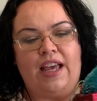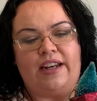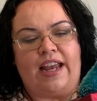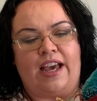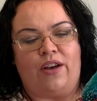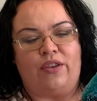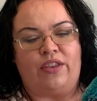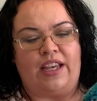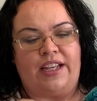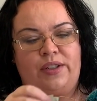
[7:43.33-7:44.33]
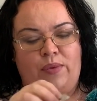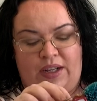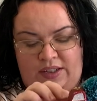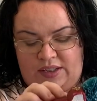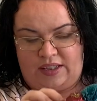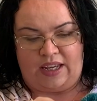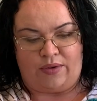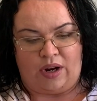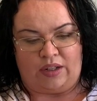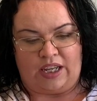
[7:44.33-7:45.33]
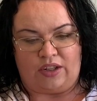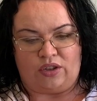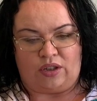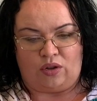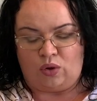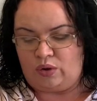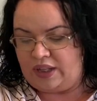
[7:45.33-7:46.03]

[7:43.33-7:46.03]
Now these ones, they're only all